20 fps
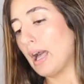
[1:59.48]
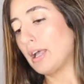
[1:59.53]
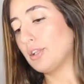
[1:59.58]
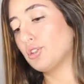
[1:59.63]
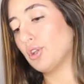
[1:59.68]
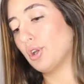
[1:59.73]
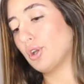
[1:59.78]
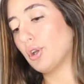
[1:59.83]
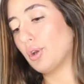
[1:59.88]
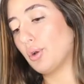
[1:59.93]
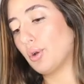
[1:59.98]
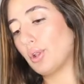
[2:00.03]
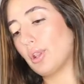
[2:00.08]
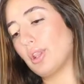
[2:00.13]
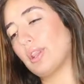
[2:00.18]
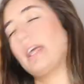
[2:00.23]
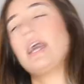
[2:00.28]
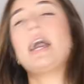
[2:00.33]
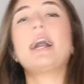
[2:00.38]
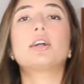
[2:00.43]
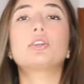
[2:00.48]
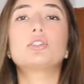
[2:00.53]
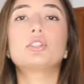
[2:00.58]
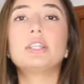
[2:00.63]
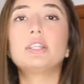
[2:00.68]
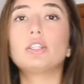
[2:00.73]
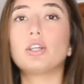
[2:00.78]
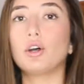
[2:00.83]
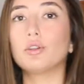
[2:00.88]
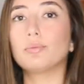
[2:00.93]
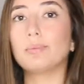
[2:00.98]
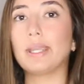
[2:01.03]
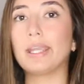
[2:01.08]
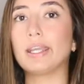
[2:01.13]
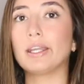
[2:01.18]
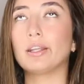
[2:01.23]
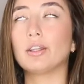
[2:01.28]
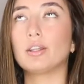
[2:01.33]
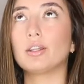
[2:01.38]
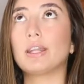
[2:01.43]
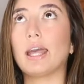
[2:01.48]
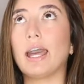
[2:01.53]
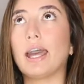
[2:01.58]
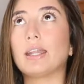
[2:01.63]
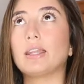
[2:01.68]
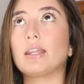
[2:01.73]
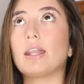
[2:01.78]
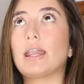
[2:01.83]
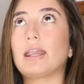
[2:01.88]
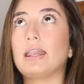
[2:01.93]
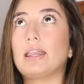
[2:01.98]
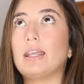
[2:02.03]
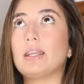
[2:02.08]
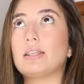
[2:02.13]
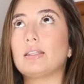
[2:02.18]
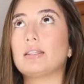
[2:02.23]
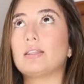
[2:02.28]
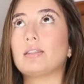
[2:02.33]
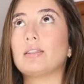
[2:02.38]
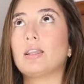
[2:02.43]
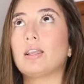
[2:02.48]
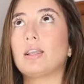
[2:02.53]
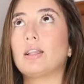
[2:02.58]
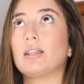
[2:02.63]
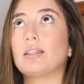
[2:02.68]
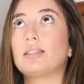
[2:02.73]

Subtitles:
So they actually told me that this